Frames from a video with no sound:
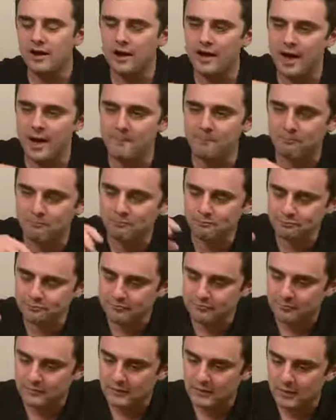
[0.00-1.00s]
um,
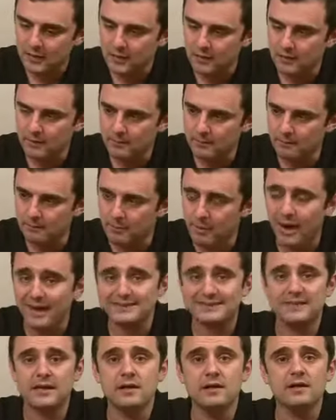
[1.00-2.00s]

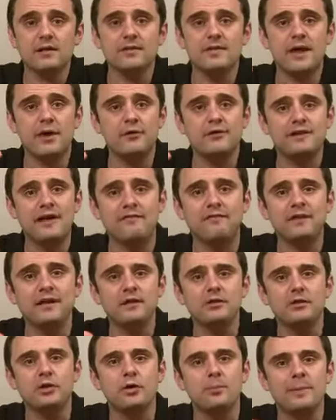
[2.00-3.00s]
but they are definitely
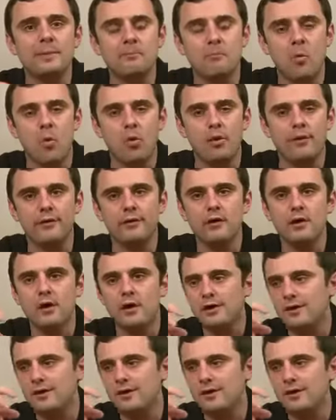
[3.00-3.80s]
a little bit more